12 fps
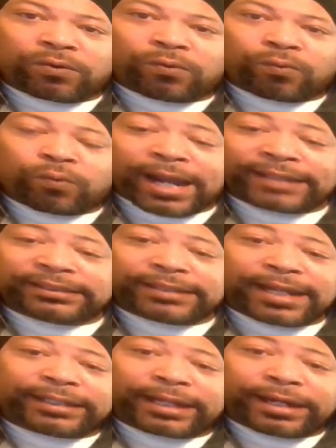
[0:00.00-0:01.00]
Why should
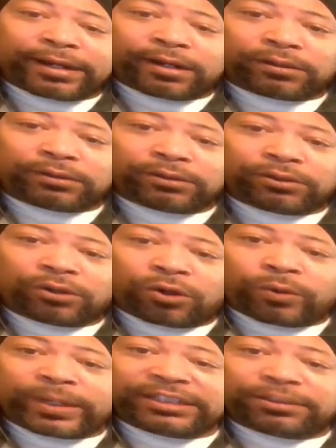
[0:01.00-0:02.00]
I care
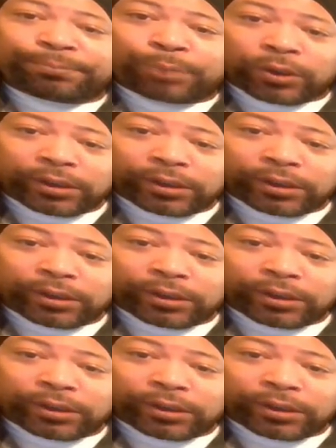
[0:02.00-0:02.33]
who eats pork?